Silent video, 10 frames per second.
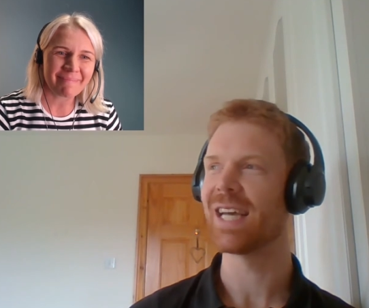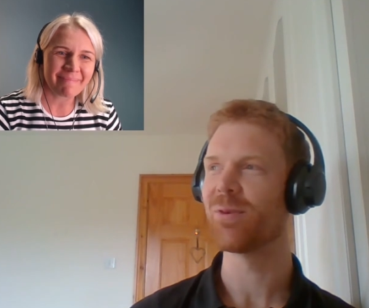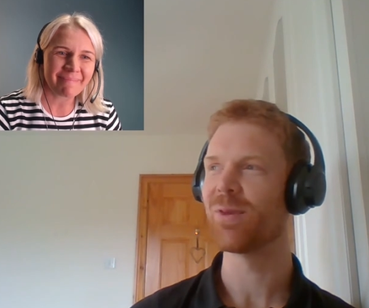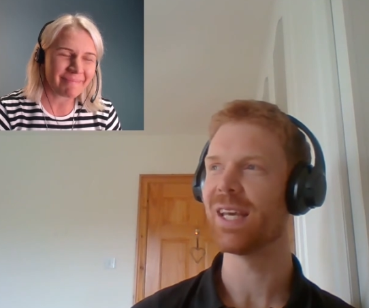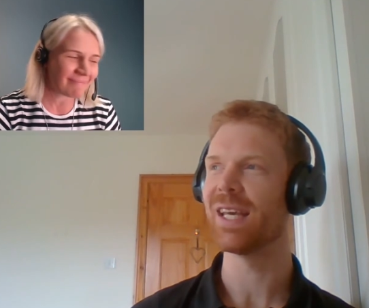
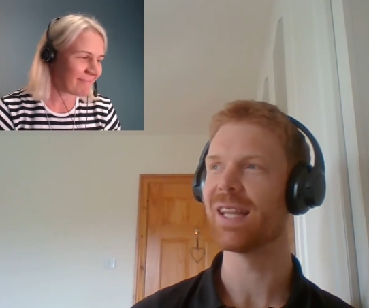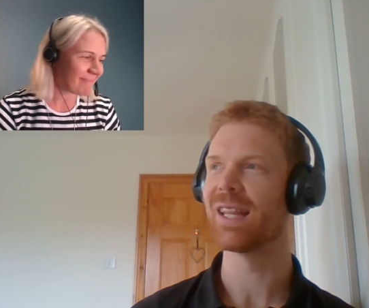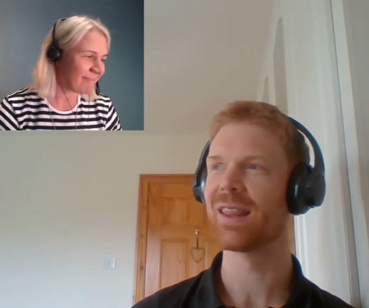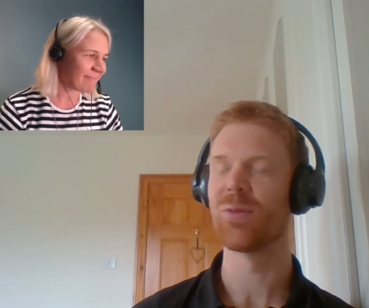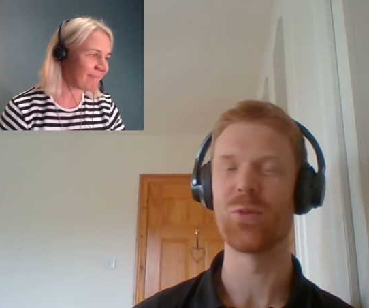Speaker 1: generally,
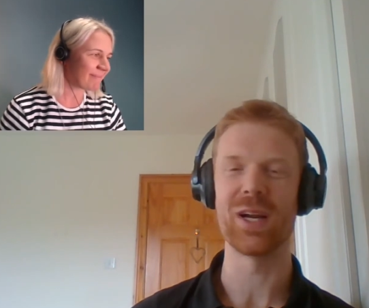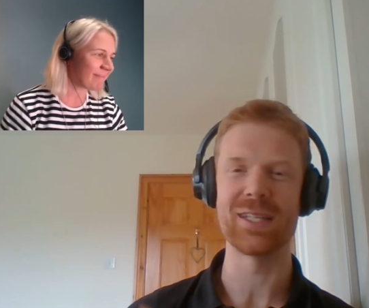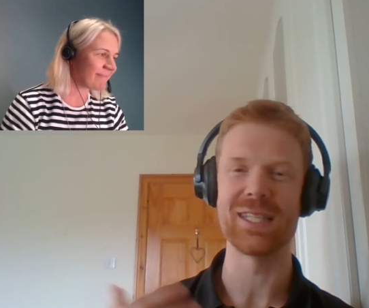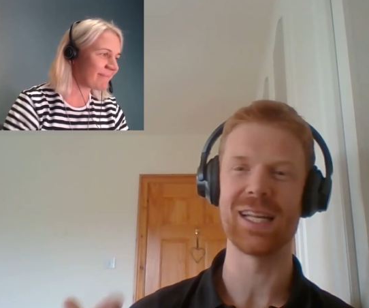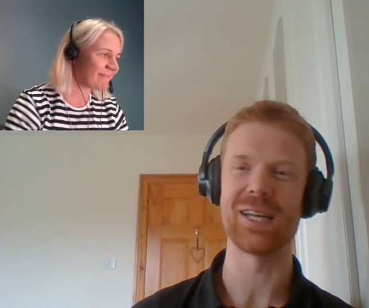
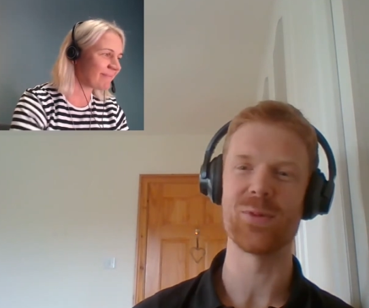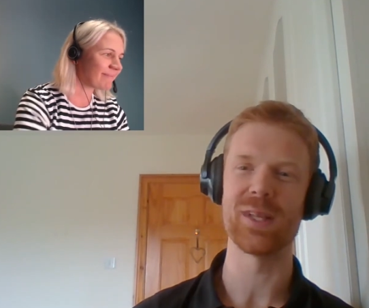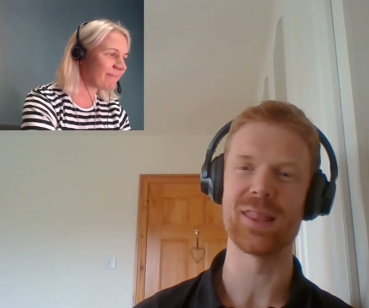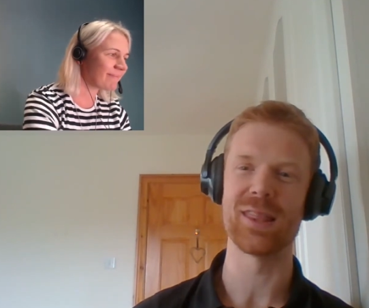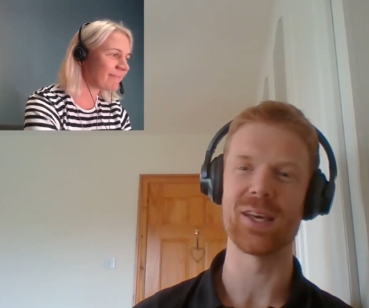we're dealing
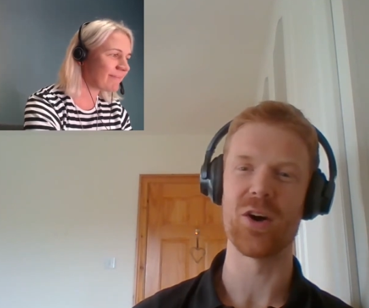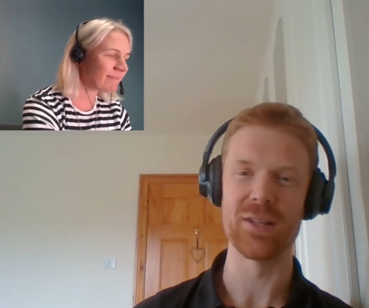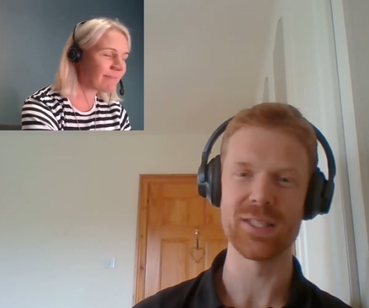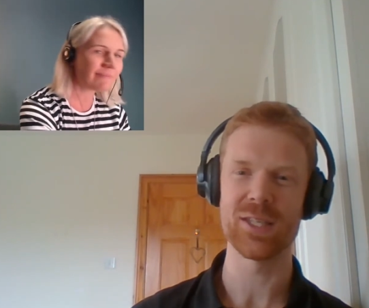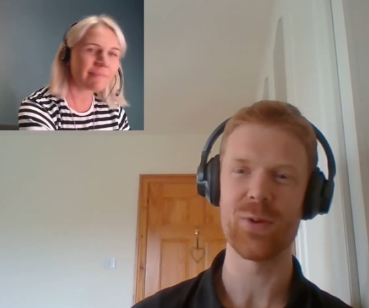with the
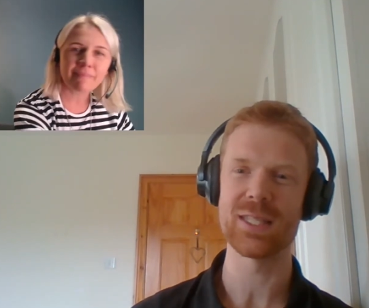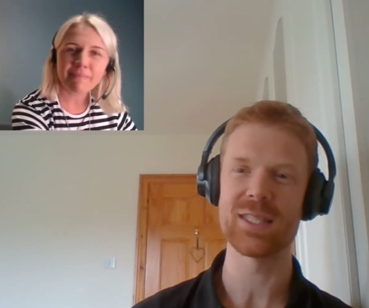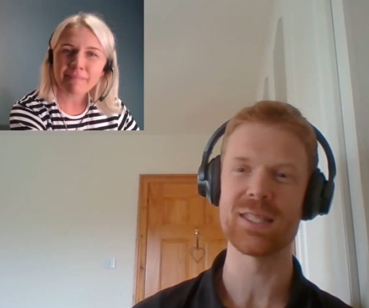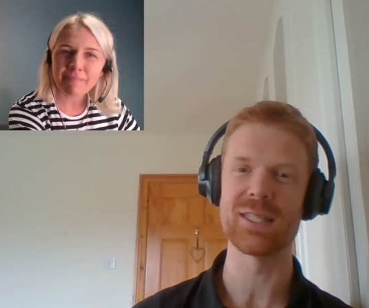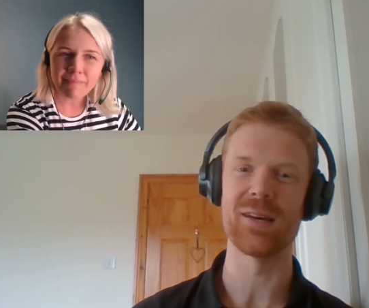
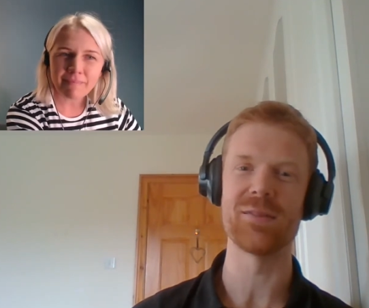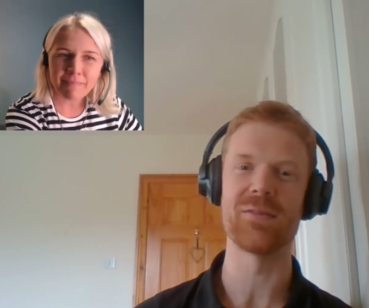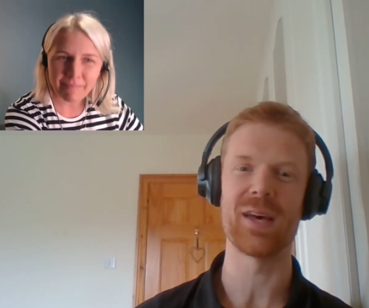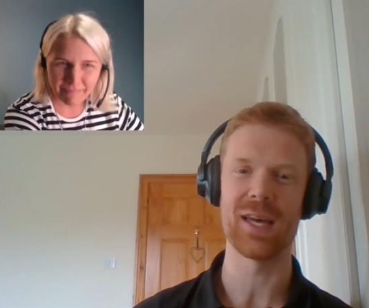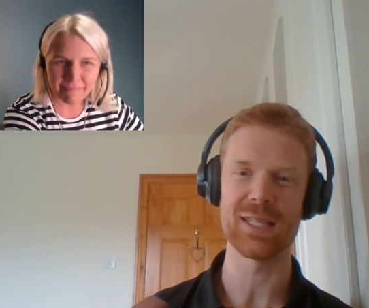consequences
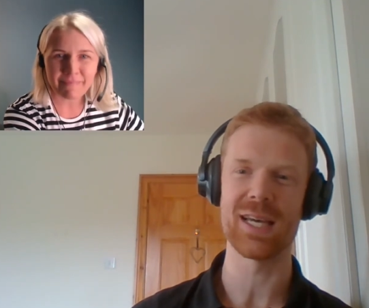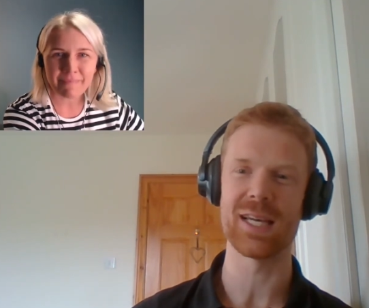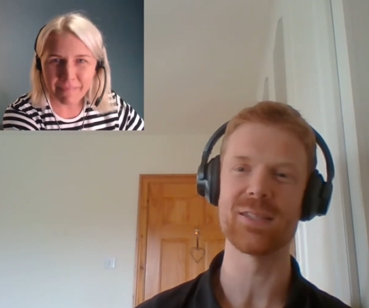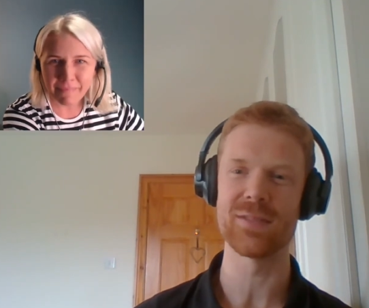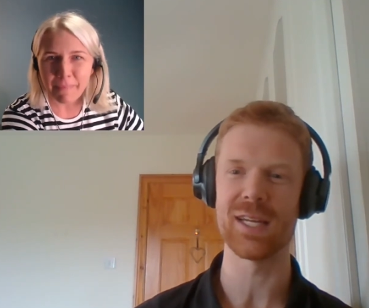of
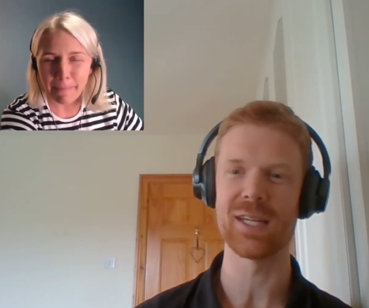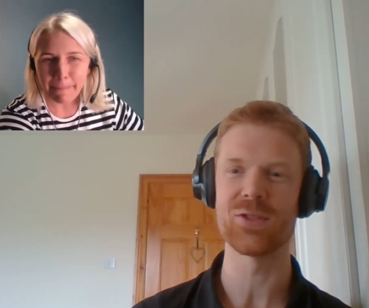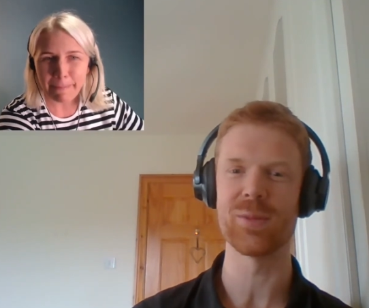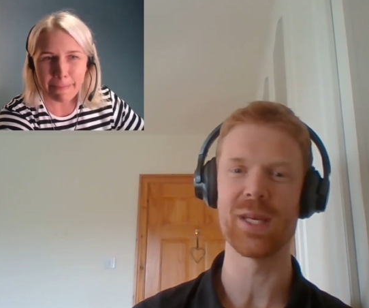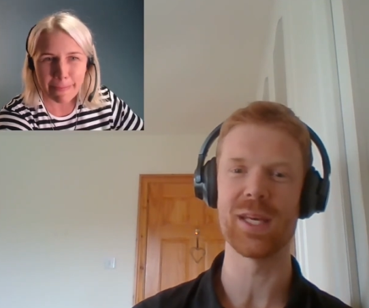excessive
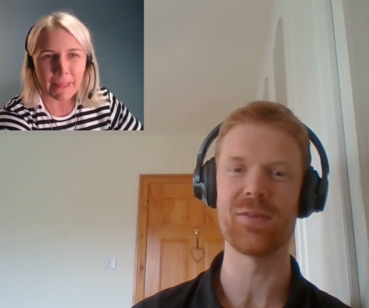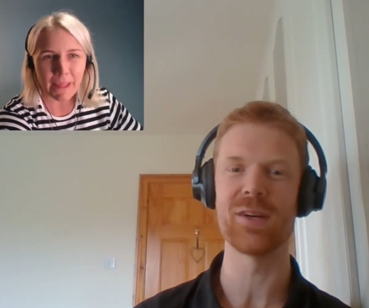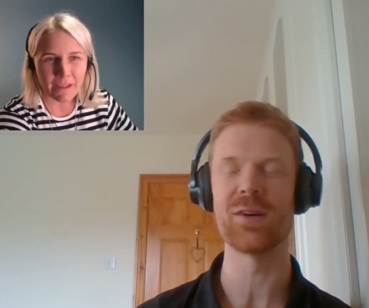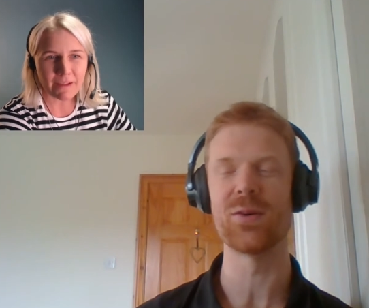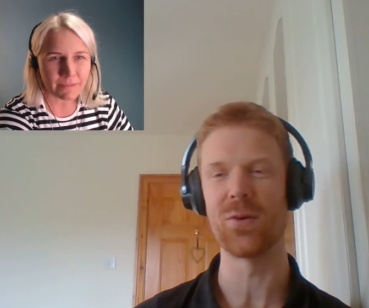sedentary
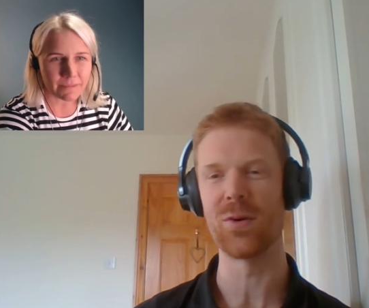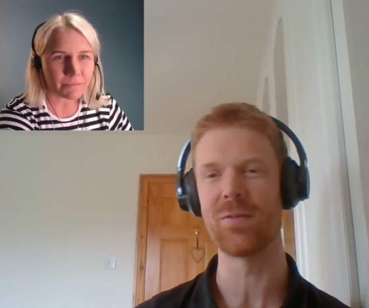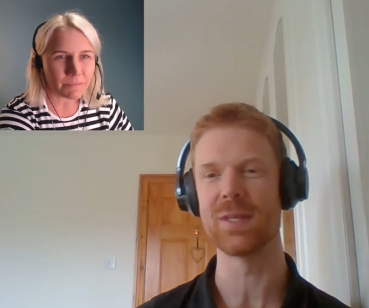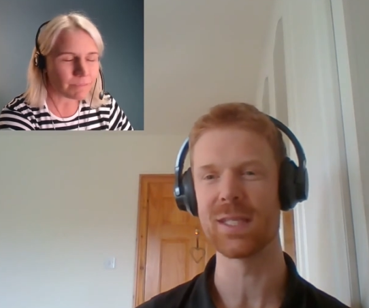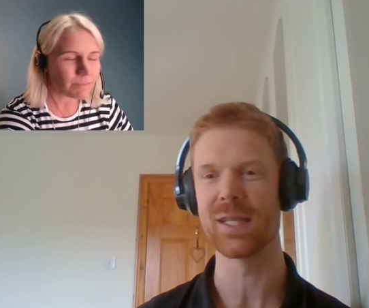behavior or
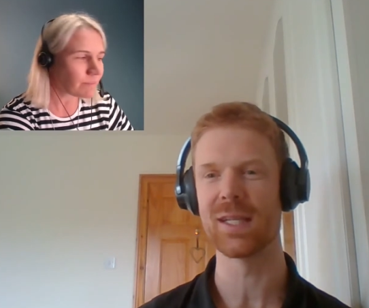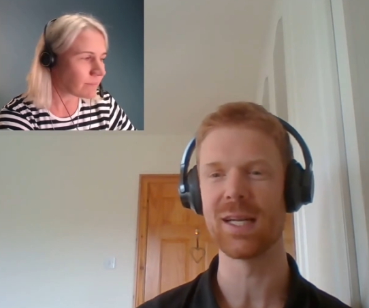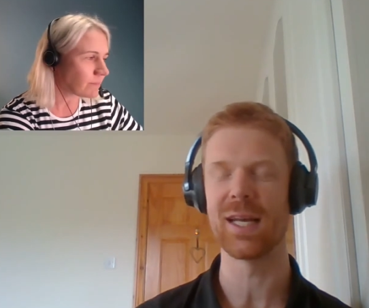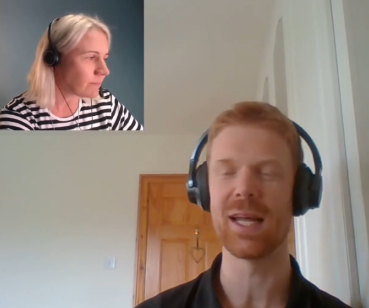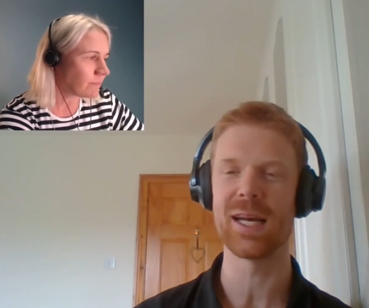
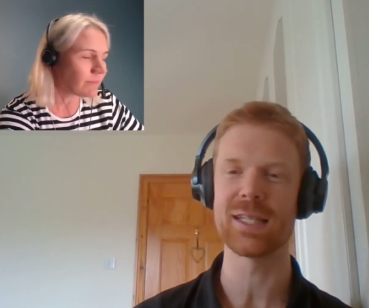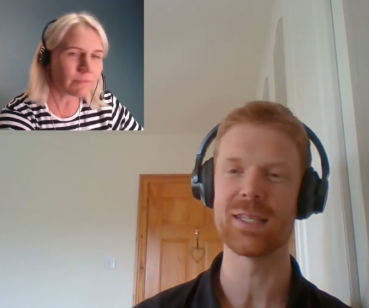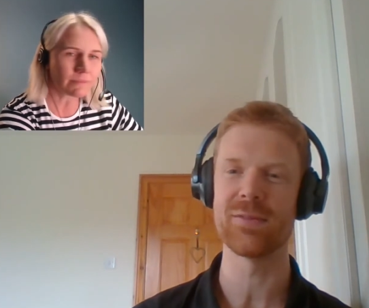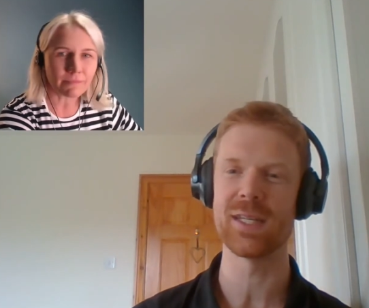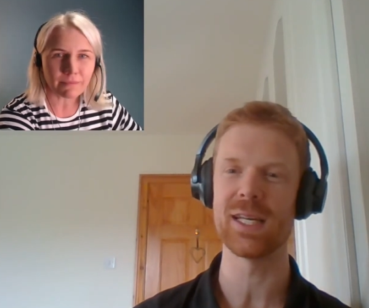physical
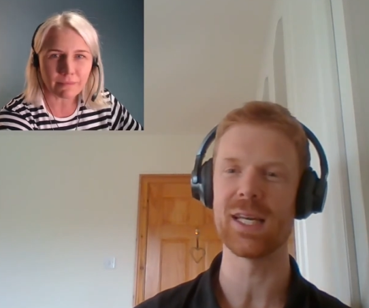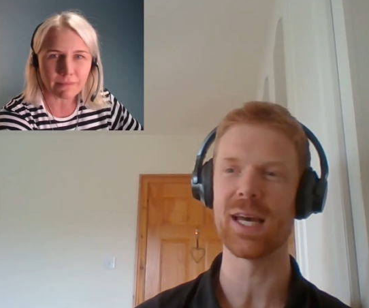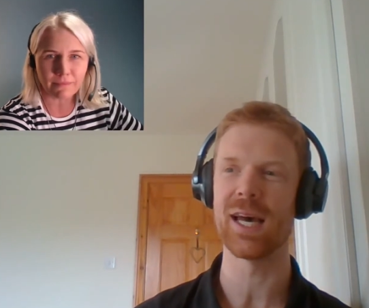inactivity.